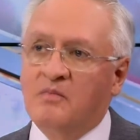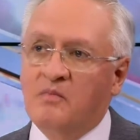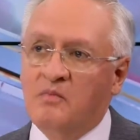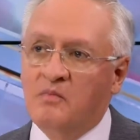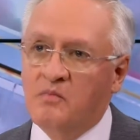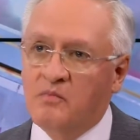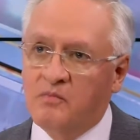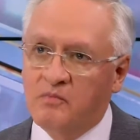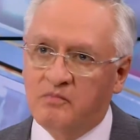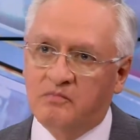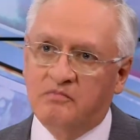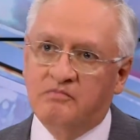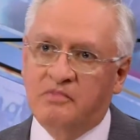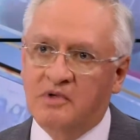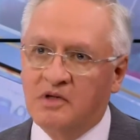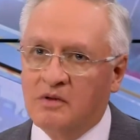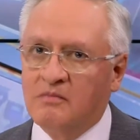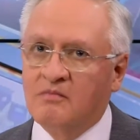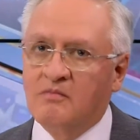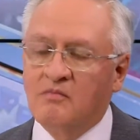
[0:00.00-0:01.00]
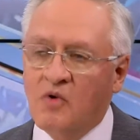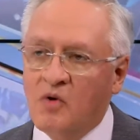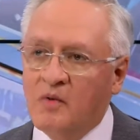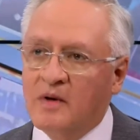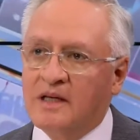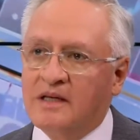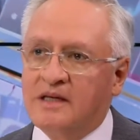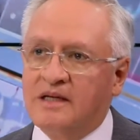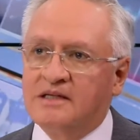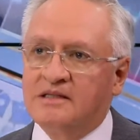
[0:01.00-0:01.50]
you know,
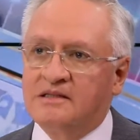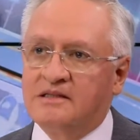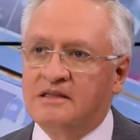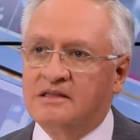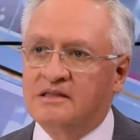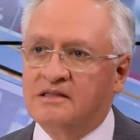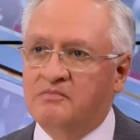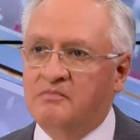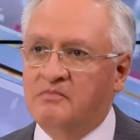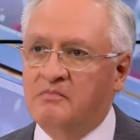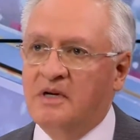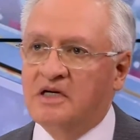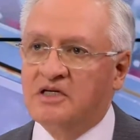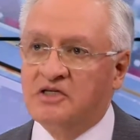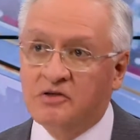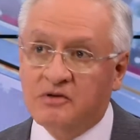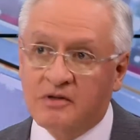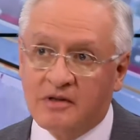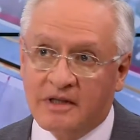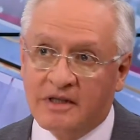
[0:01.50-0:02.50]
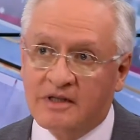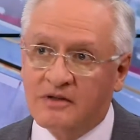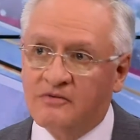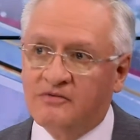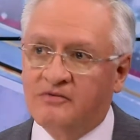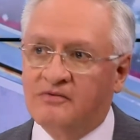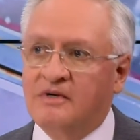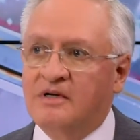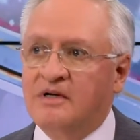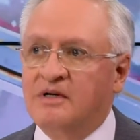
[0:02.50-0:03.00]
moving this, this machinery
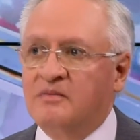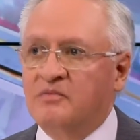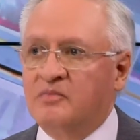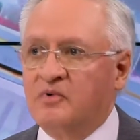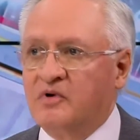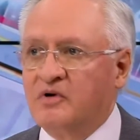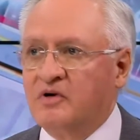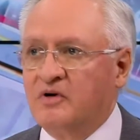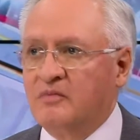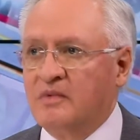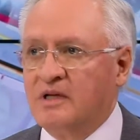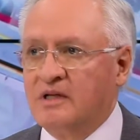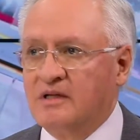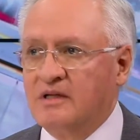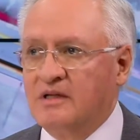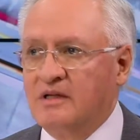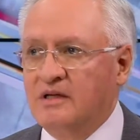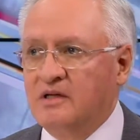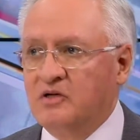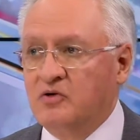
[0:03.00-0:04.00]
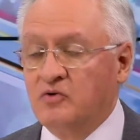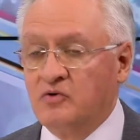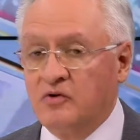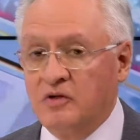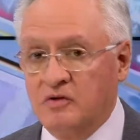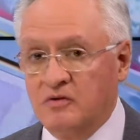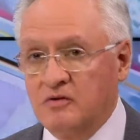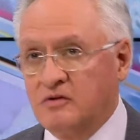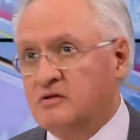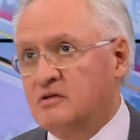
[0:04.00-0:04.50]
of procurement. You
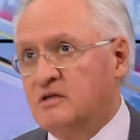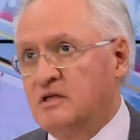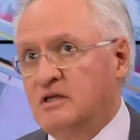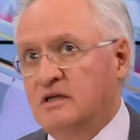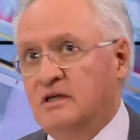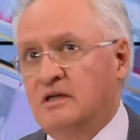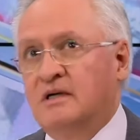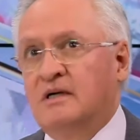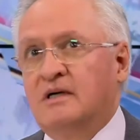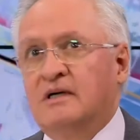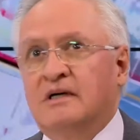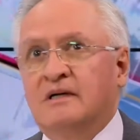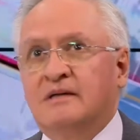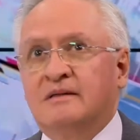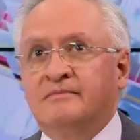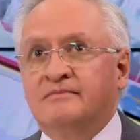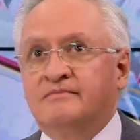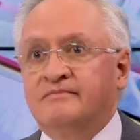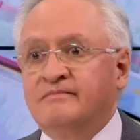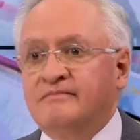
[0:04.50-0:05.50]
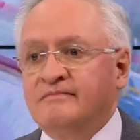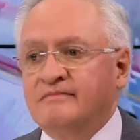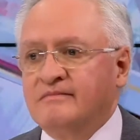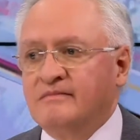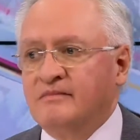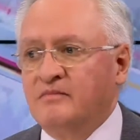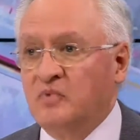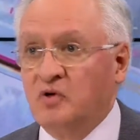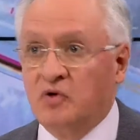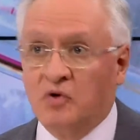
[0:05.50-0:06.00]
reduce the uh,
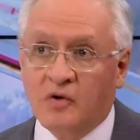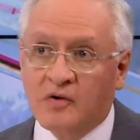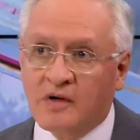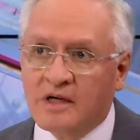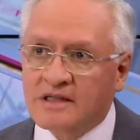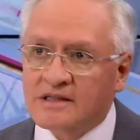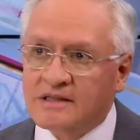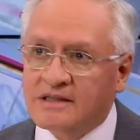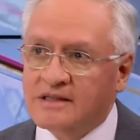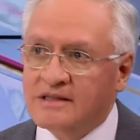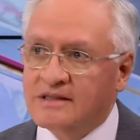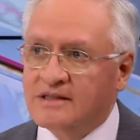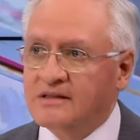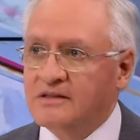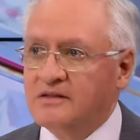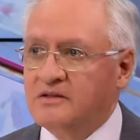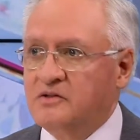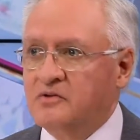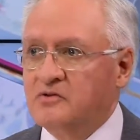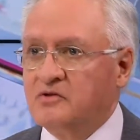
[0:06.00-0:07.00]
bureaucracy, you